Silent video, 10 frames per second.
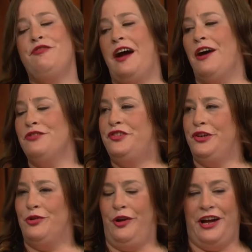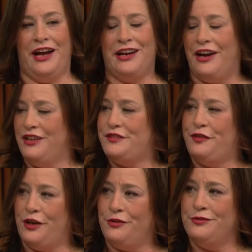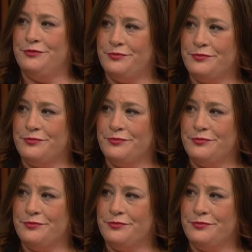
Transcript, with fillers: found too when I got his phone.